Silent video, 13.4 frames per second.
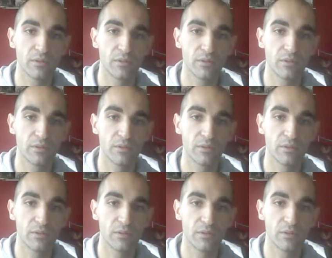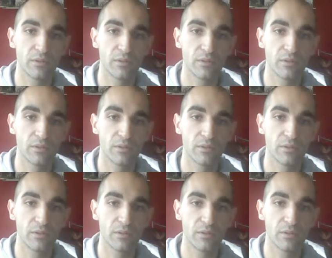broccoli than you've asked for and
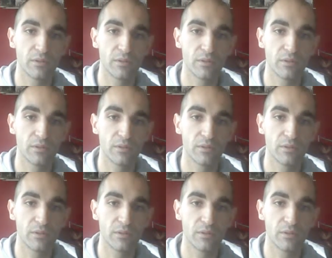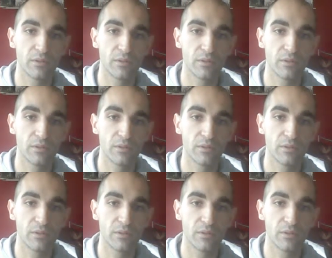ordered. So yeah,
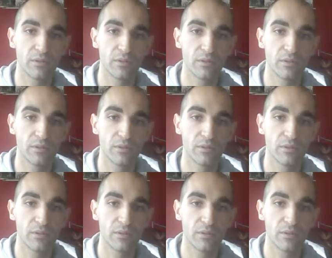I think it's